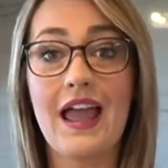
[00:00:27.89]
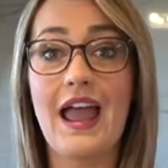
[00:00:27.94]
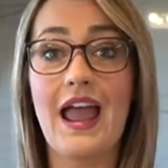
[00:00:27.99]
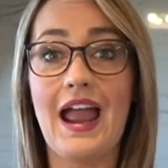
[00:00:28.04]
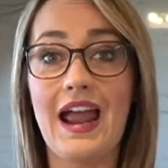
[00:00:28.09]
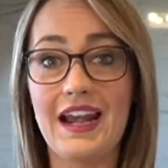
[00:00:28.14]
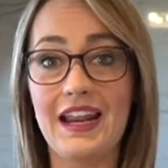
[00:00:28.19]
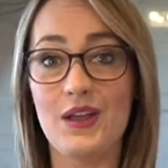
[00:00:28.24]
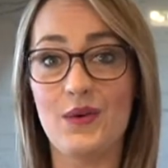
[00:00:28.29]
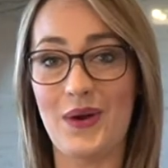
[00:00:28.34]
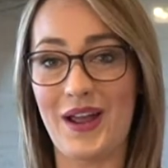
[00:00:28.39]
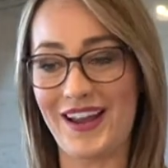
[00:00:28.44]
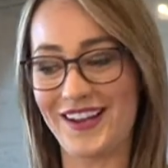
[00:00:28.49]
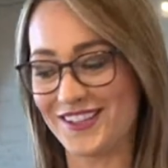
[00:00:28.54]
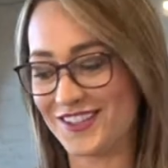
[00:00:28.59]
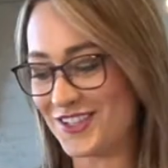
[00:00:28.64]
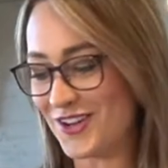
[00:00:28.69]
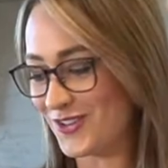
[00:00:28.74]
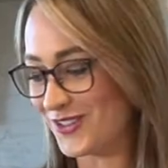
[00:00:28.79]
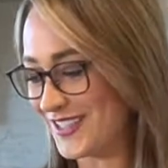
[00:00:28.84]
Anyway,
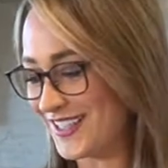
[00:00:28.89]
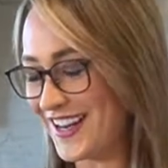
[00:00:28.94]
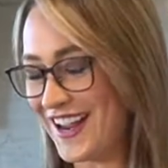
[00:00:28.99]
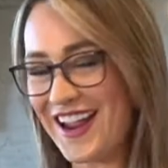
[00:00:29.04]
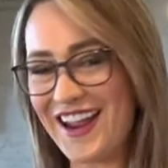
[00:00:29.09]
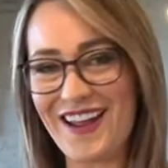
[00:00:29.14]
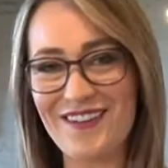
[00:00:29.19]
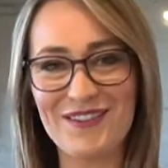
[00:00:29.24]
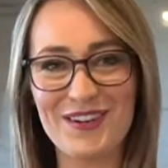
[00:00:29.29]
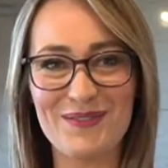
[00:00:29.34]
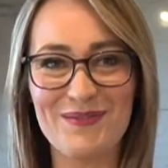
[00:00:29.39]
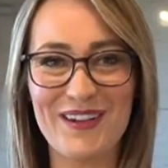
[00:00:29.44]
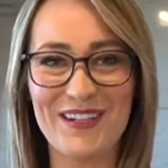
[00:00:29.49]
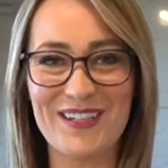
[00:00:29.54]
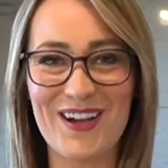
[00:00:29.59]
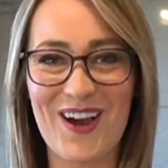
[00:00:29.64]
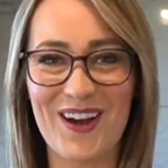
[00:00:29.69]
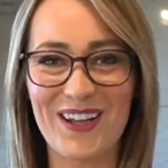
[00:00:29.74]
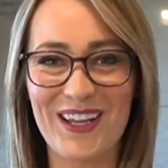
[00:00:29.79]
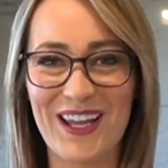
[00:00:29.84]
so today I'm going to be
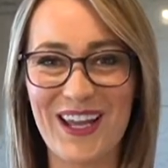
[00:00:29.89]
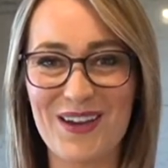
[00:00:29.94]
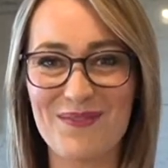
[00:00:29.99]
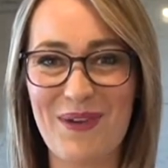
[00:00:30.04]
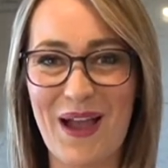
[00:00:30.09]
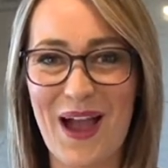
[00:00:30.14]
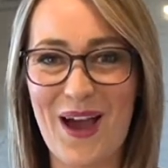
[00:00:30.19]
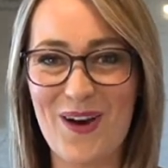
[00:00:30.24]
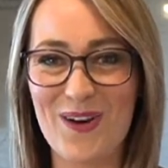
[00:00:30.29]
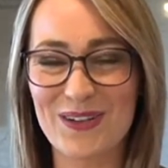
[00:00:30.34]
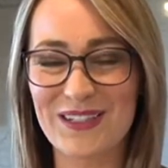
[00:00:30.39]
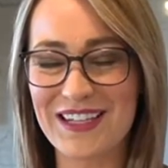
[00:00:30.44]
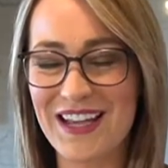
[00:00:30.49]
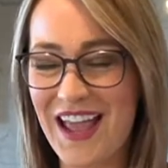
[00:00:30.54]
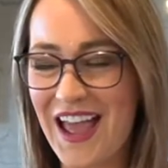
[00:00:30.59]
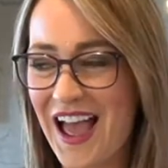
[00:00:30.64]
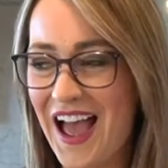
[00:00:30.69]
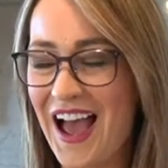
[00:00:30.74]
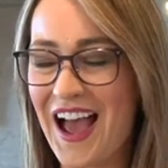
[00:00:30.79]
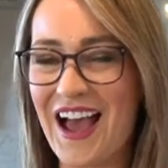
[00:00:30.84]
talking about
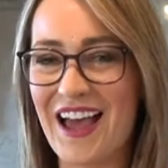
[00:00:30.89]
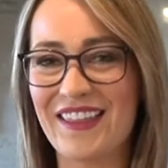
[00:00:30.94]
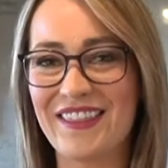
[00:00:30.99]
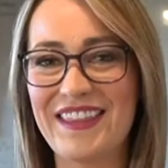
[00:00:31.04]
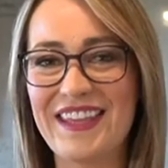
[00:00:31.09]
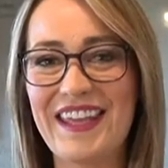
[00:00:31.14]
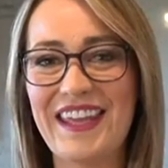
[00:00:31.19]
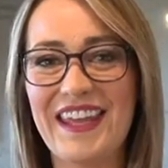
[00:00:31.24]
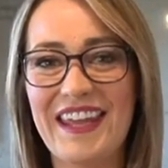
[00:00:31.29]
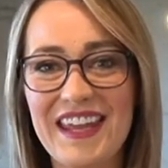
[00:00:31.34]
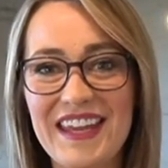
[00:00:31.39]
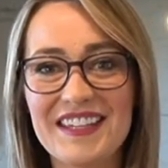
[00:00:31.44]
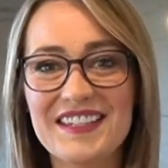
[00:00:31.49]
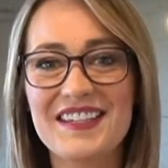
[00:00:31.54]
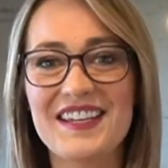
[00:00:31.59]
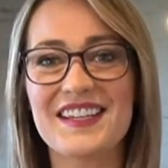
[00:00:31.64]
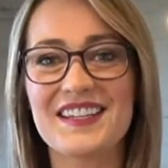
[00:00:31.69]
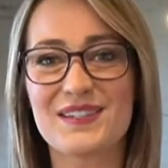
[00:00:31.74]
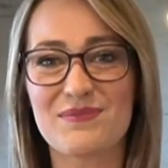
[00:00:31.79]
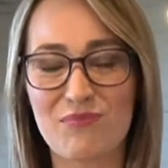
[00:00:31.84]
the
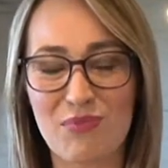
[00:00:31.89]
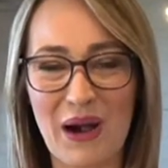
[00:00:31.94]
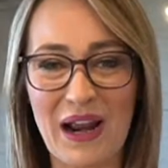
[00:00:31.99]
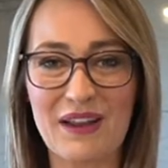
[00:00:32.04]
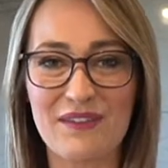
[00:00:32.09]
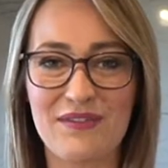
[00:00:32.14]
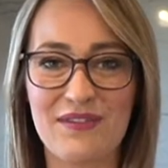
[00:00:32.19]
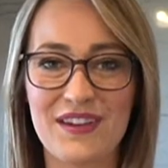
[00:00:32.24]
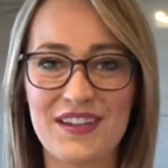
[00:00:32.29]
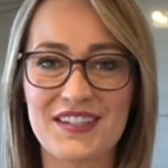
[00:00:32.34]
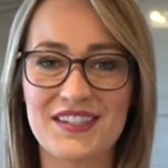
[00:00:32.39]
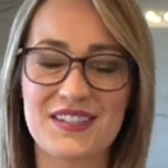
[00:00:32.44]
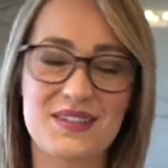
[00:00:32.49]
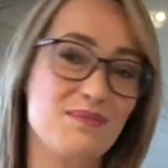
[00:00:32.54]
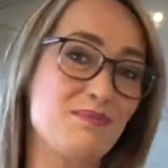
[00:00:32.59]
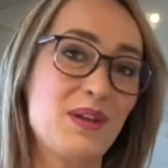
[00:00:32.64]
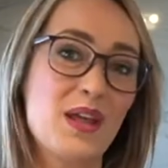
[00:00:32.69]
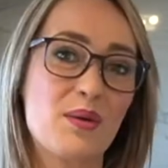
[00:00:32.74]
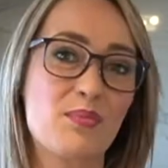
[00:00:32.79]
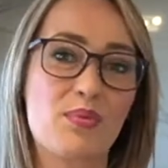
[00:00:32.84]
easiest breakfast
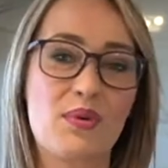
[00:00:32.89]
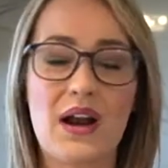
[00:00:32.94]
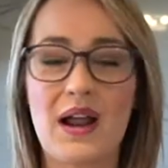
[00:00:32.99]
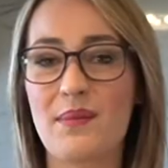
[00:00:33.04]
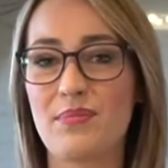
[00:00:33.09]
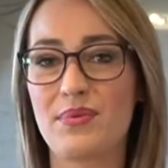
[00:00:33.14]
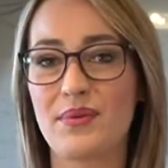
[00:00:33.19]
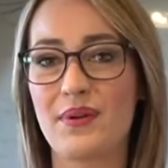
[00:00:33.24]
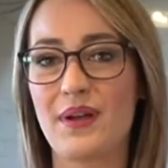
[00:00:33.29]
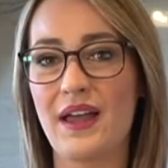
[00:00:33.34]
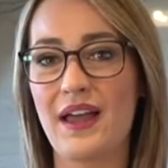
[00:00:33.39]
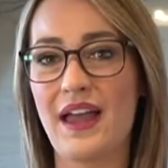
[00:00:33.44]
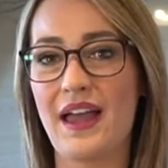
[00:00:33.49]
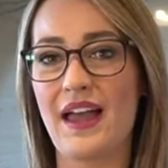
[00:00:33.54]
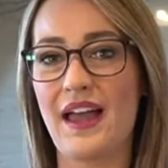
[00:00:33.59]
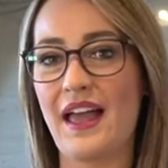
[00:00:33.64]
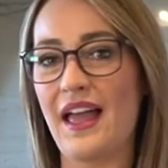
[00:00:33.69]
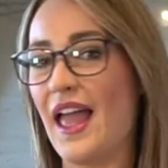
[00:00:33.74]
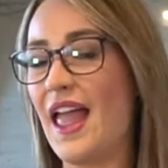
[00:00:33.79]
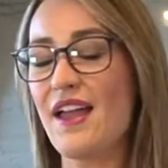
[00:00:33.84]
meal prep
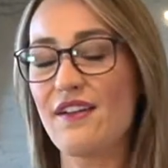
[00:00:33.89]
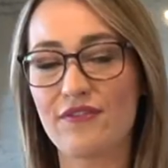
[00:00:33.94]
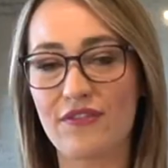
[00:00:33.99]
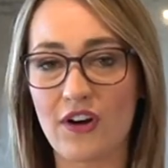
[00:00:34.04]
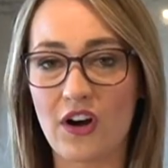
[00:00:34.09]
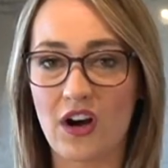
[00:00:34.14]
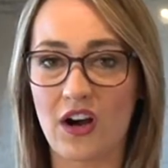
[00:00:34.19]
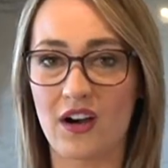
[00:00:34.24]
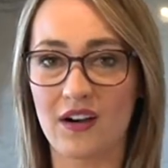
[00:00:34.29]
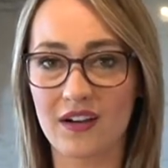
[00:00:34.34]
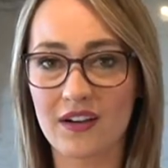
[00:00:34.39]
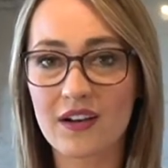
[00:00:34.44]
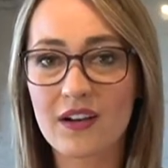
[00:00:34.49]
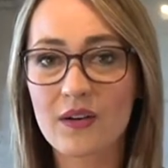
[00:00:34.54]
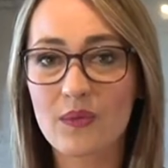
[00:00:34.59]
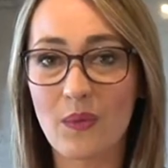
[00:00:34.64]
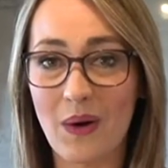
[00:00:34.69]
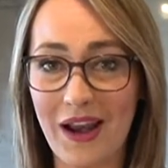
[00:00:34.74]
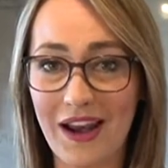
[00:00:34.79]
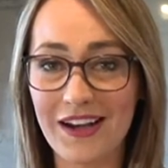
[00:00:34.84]
ever,
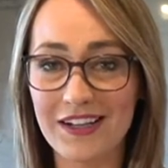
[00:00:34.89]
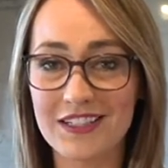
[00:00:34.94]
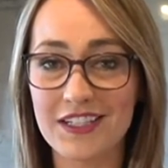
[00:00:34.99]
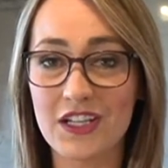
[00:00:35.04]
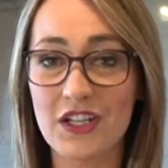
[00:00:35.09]
right?